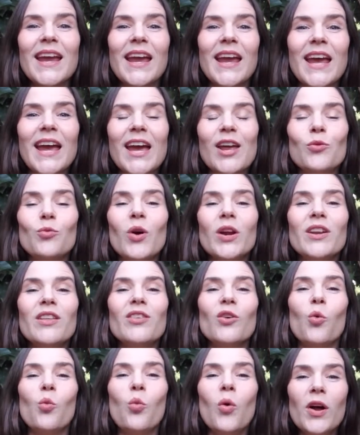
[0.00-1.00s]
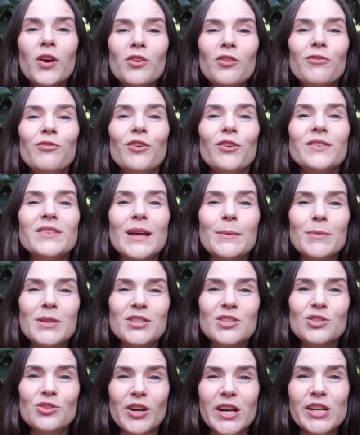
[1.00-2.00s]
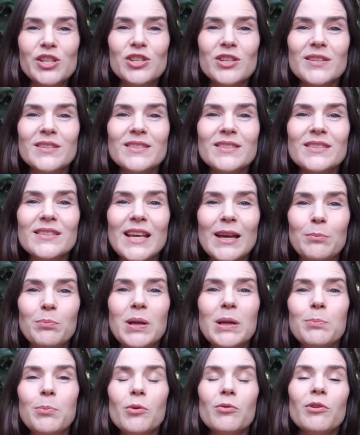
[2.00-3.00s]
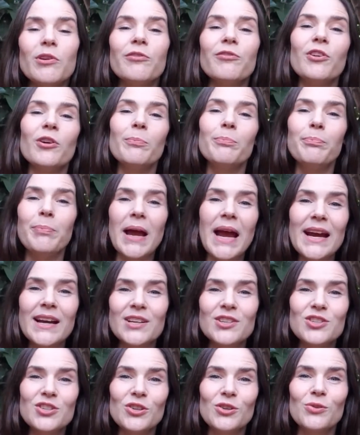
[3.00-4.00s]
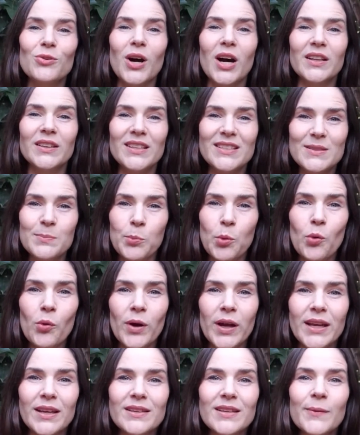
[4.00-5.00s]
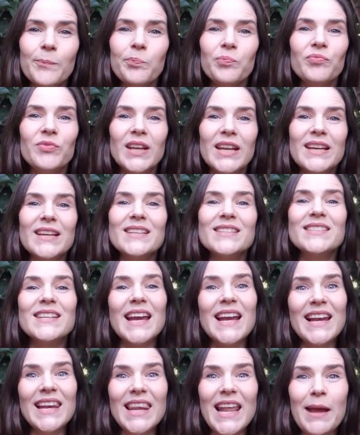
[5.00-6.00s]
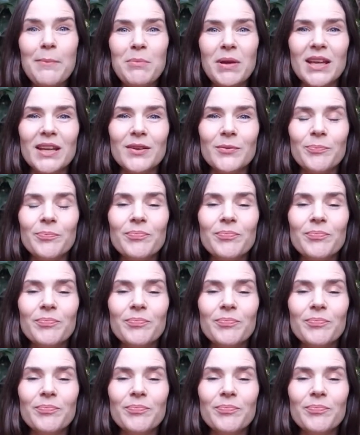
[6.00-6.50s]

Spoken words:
And one of the wonderful demonstrations that people refer back to on this point is a lemon.